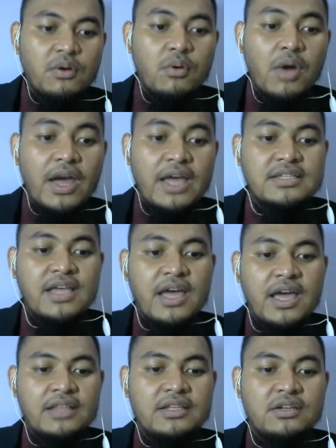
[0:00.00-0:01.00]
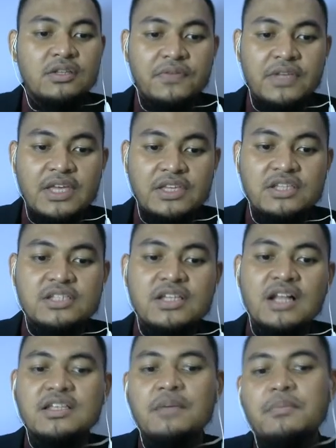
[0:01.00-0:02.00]
who has had the notification
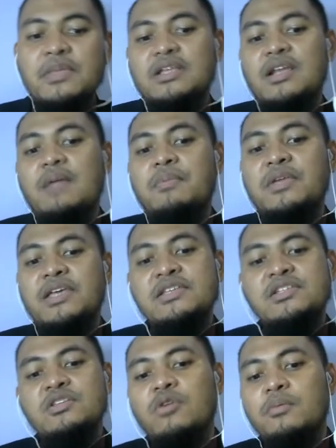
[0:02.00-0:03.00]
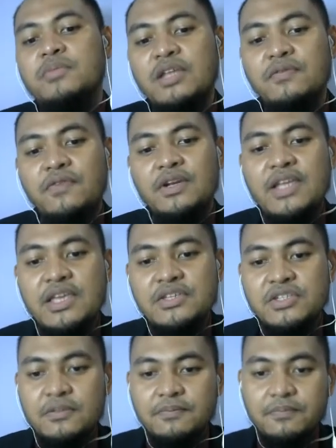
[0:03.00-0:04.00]
shall submit an application to obtain validation.